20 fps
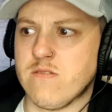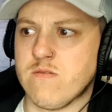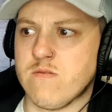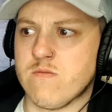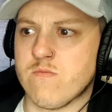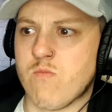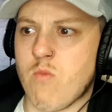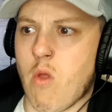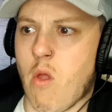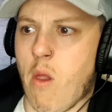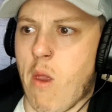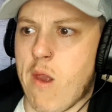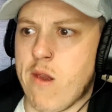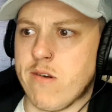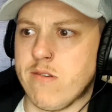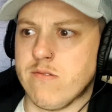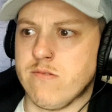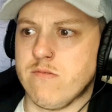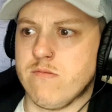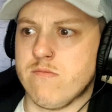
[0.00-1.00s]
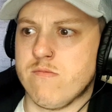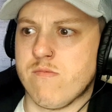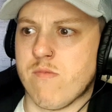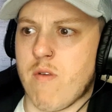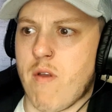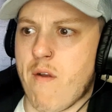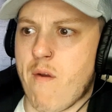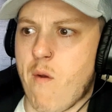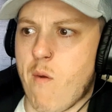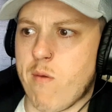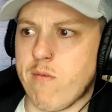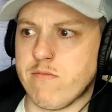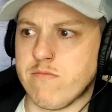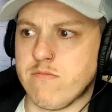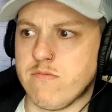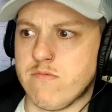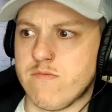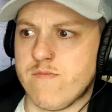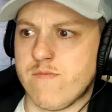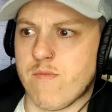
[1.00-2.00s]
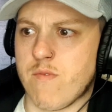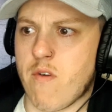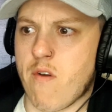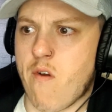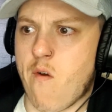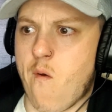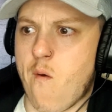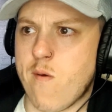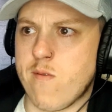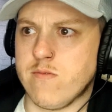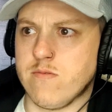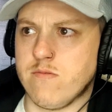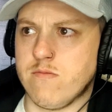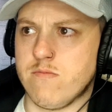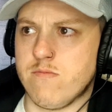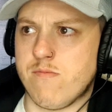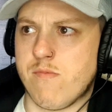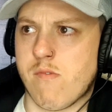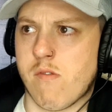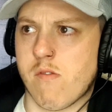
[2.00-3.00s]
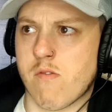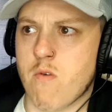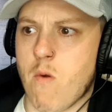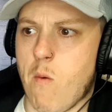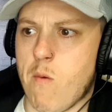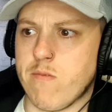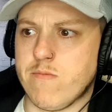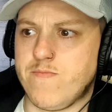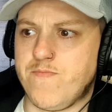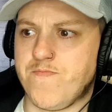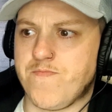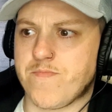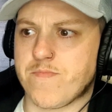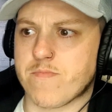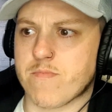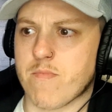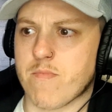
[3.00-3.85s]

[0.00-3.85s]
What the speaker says: As you can see, a glass begins moving on its own in the kitchen.